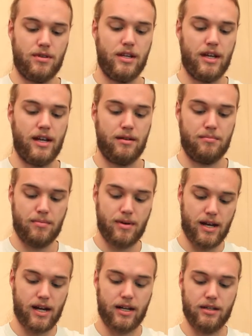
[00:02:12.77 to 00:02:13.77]
they
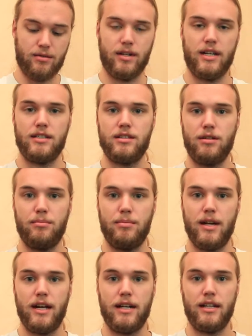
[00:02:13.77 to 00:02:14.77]
pack into a nice little
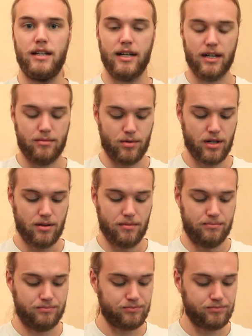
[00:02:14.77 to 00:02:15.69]
bag that they come with.